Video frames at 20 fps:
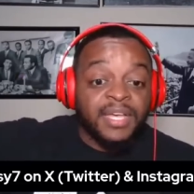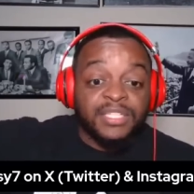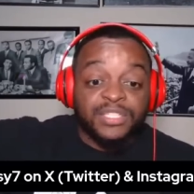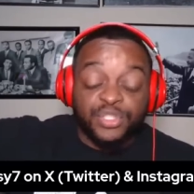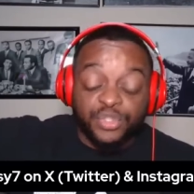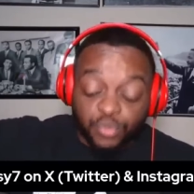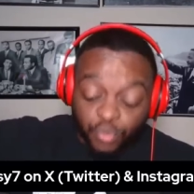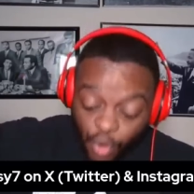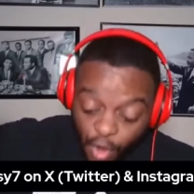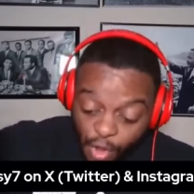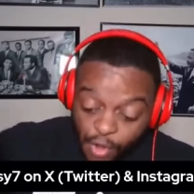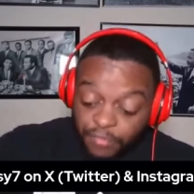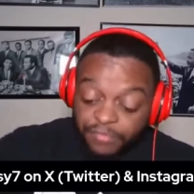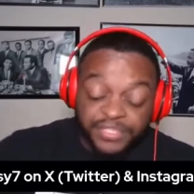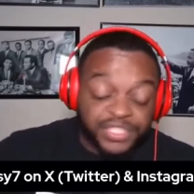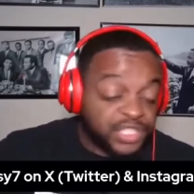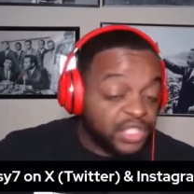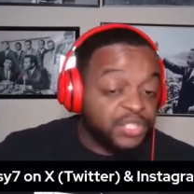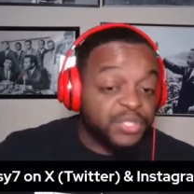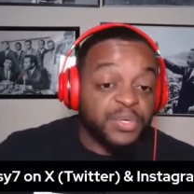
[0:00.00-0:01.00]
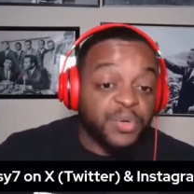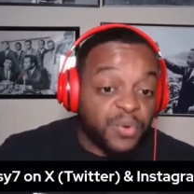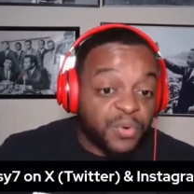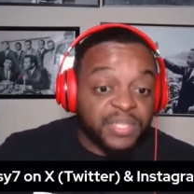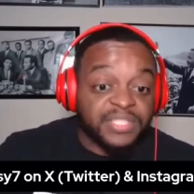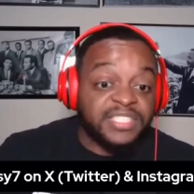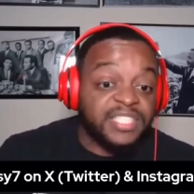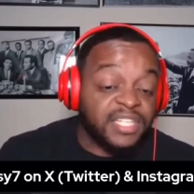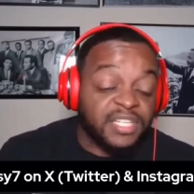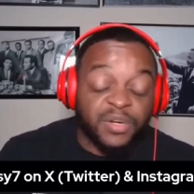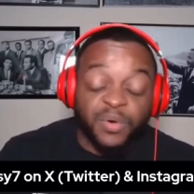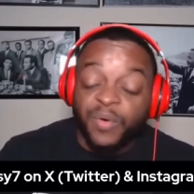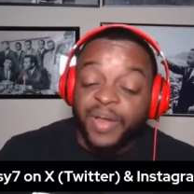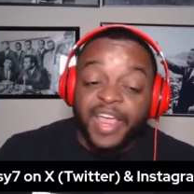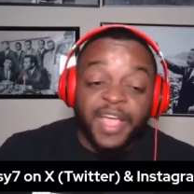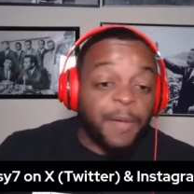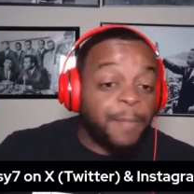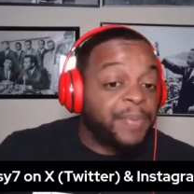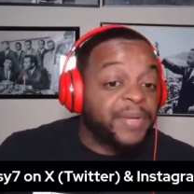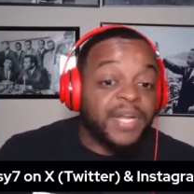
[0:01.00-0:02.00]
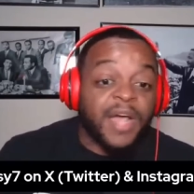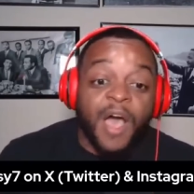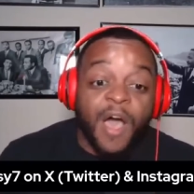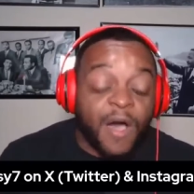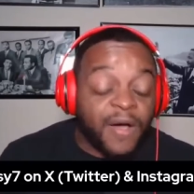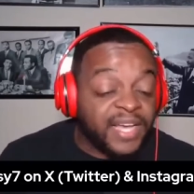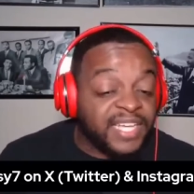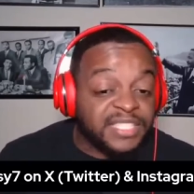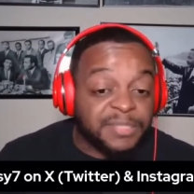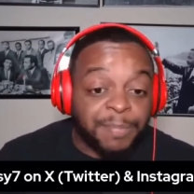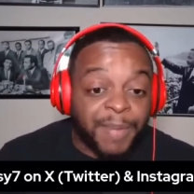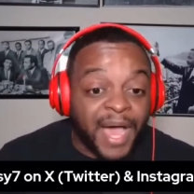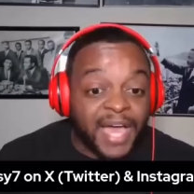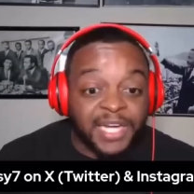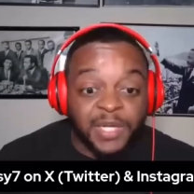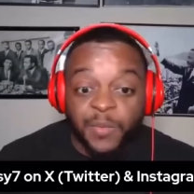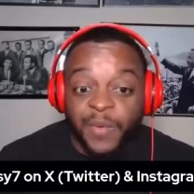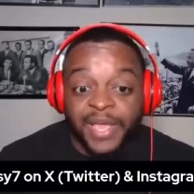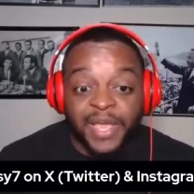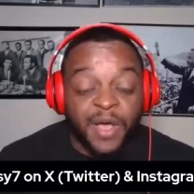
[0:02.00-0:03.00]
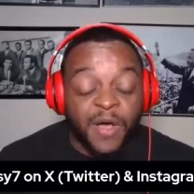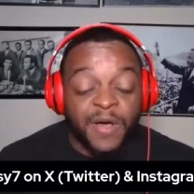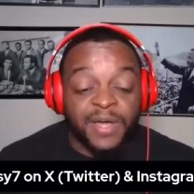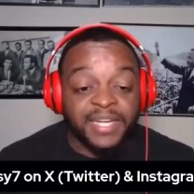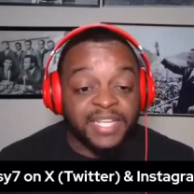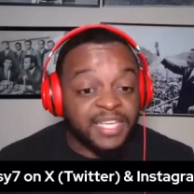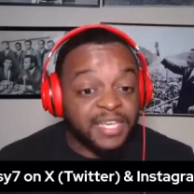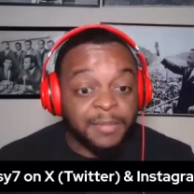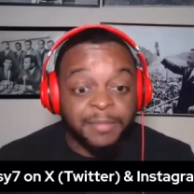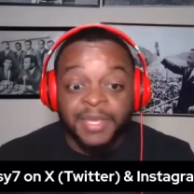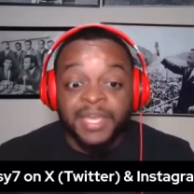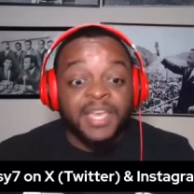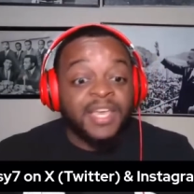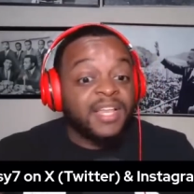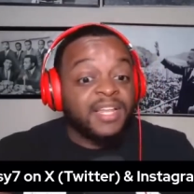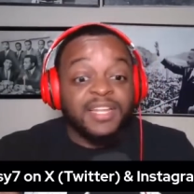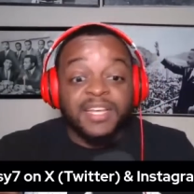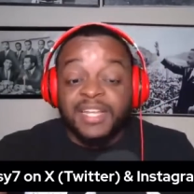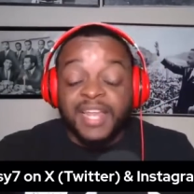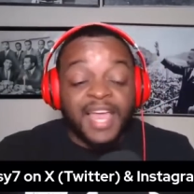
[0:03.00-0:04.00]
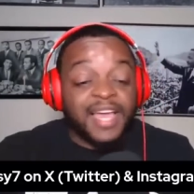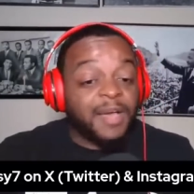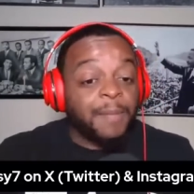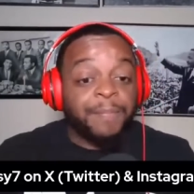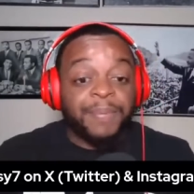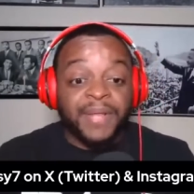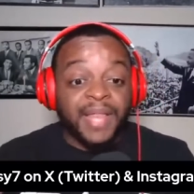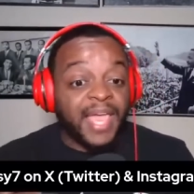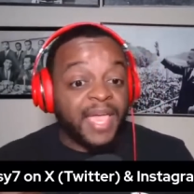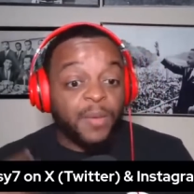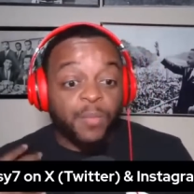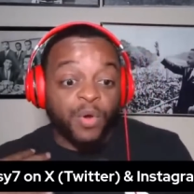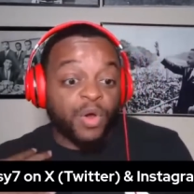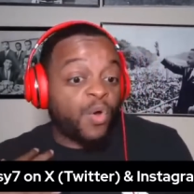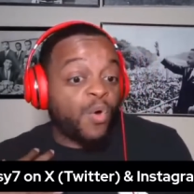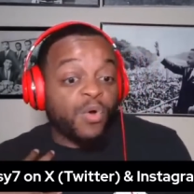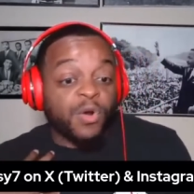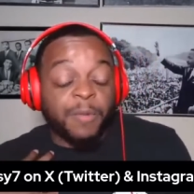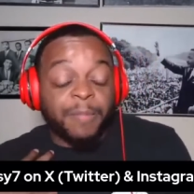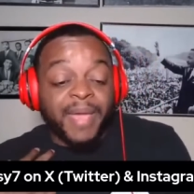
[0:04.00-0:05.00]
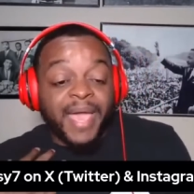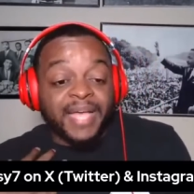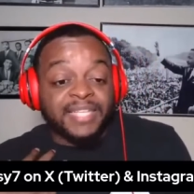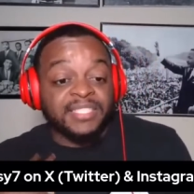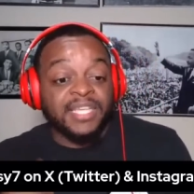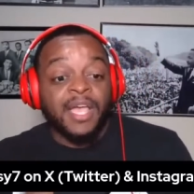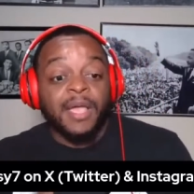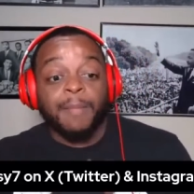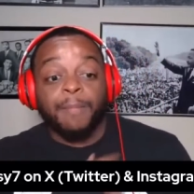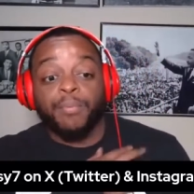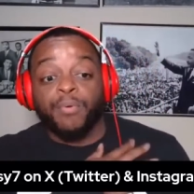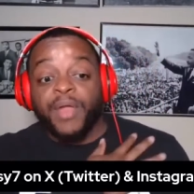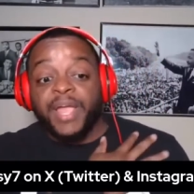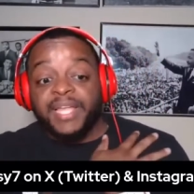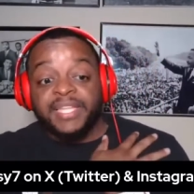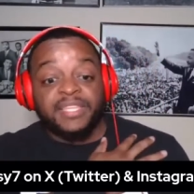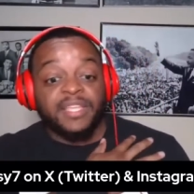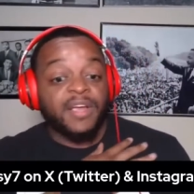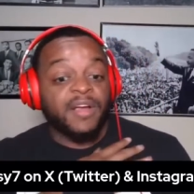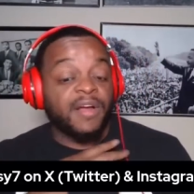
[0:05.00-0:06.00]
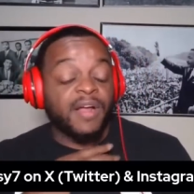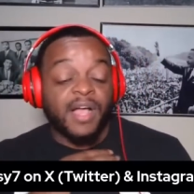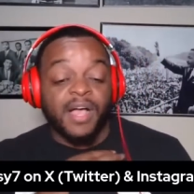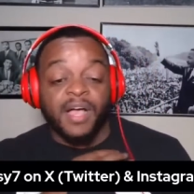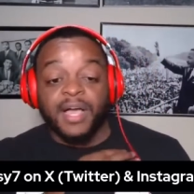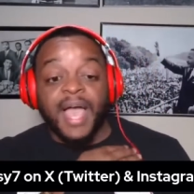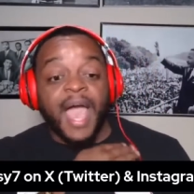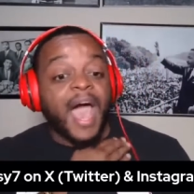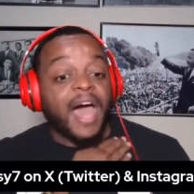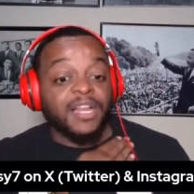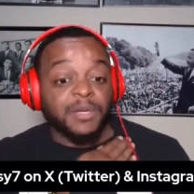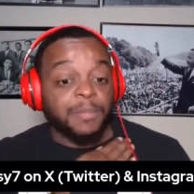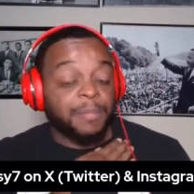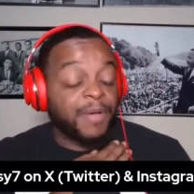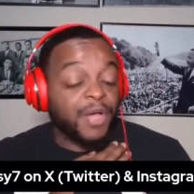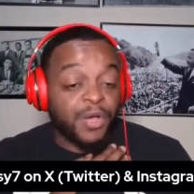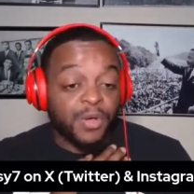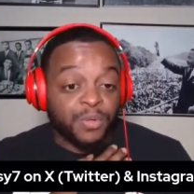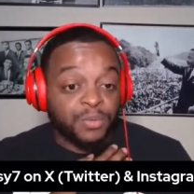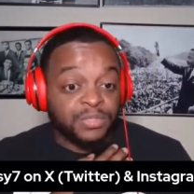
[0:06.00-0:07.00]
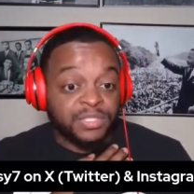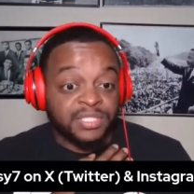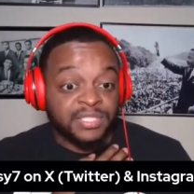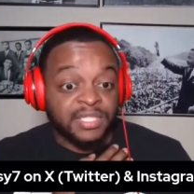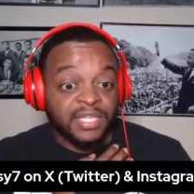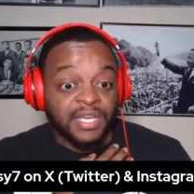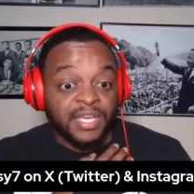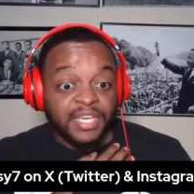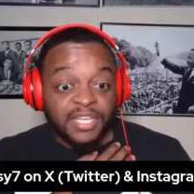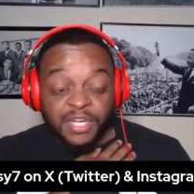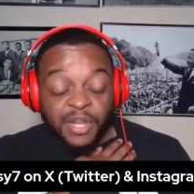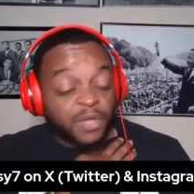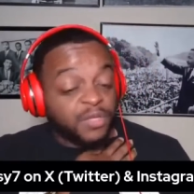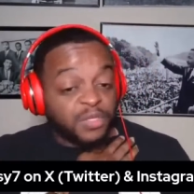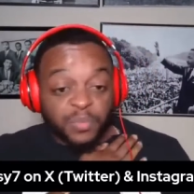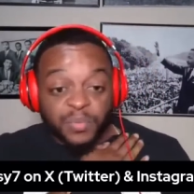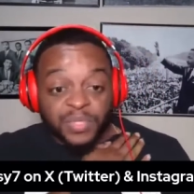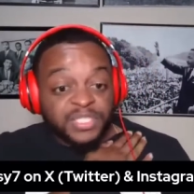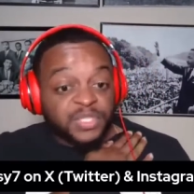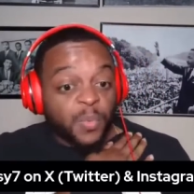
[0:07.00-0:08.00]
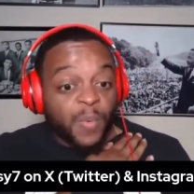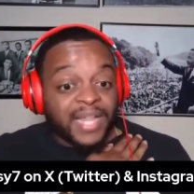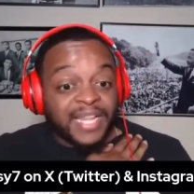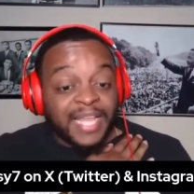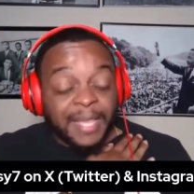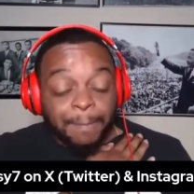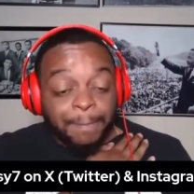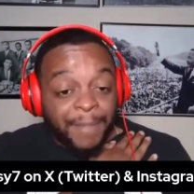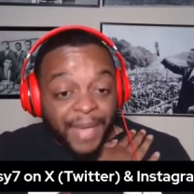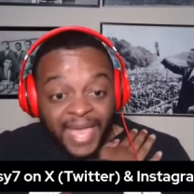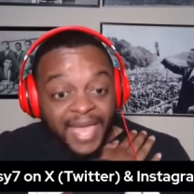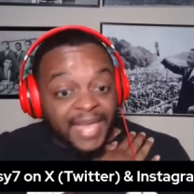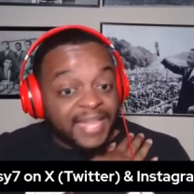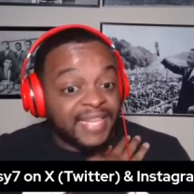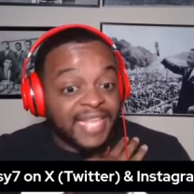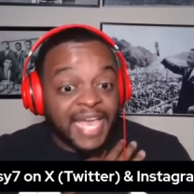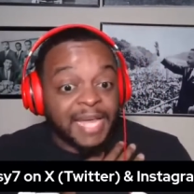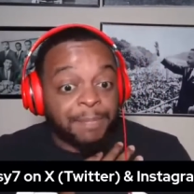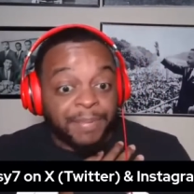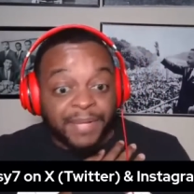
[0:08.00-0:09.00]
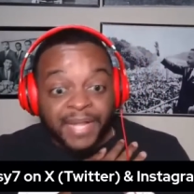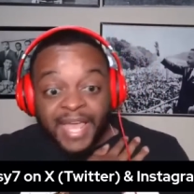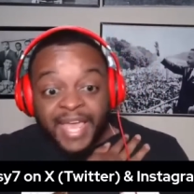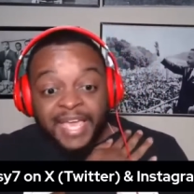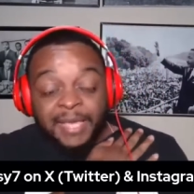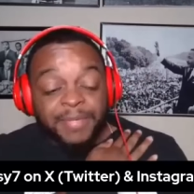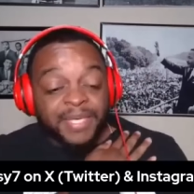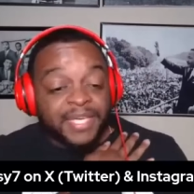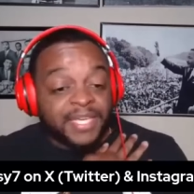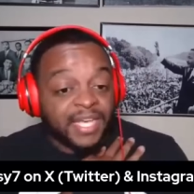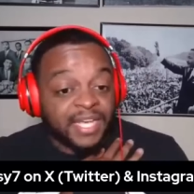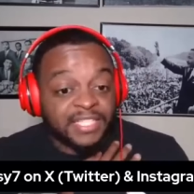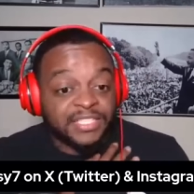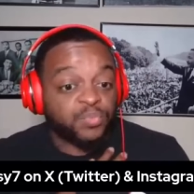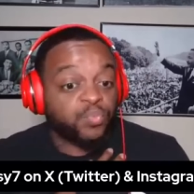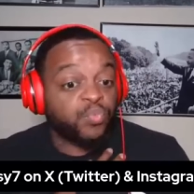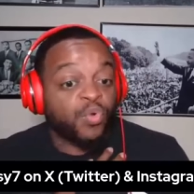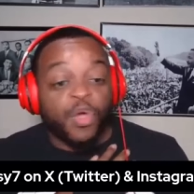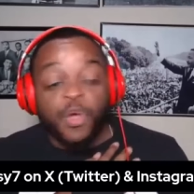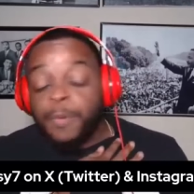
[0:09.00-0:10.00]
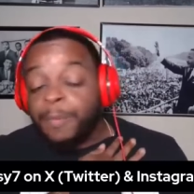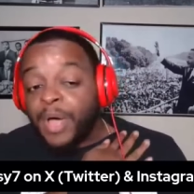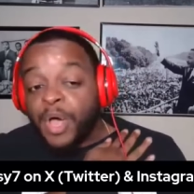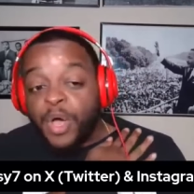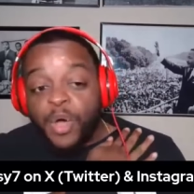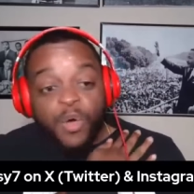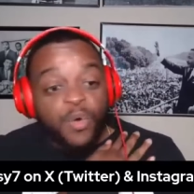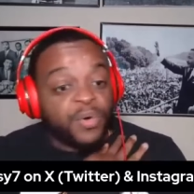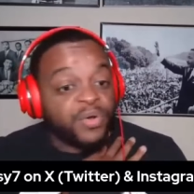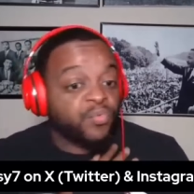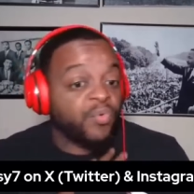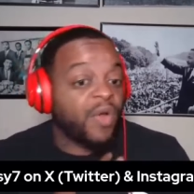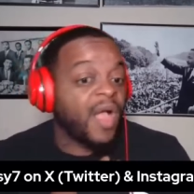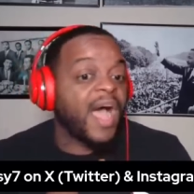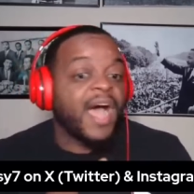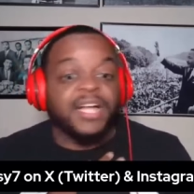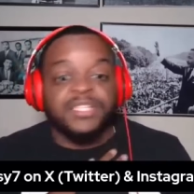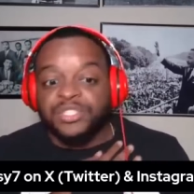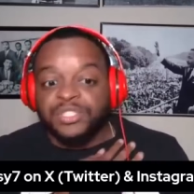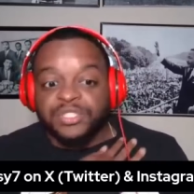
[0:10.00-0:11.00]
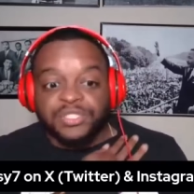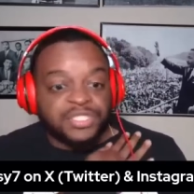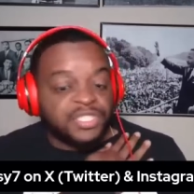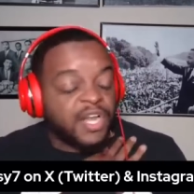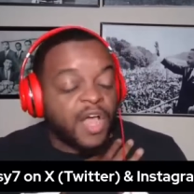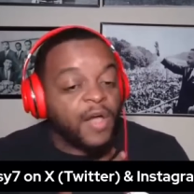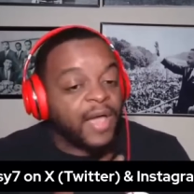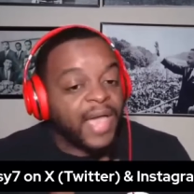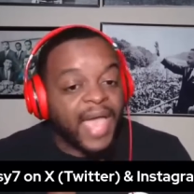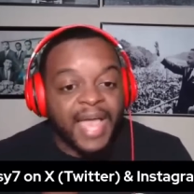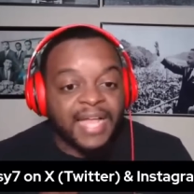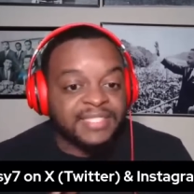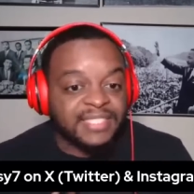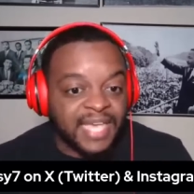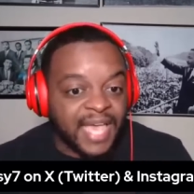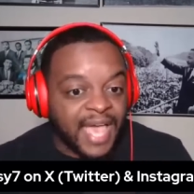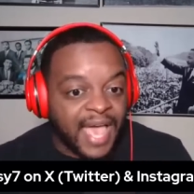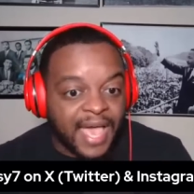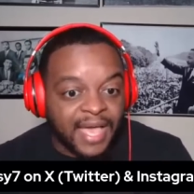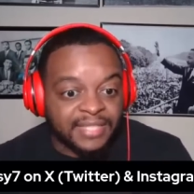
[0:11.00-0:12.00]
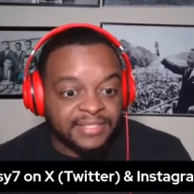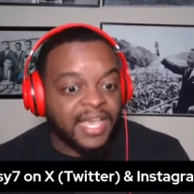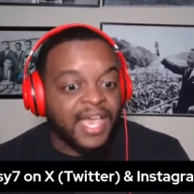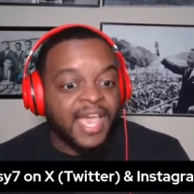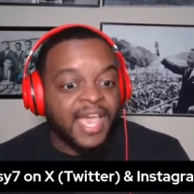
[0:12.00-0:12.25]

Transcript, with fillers: drove Shedeur into the ground, put all his body weight on him. Looked like a play where quarterbacks break their uh, collarbones. You know, the reason why they banned that play because Romo and Rodgers and all kinds of guys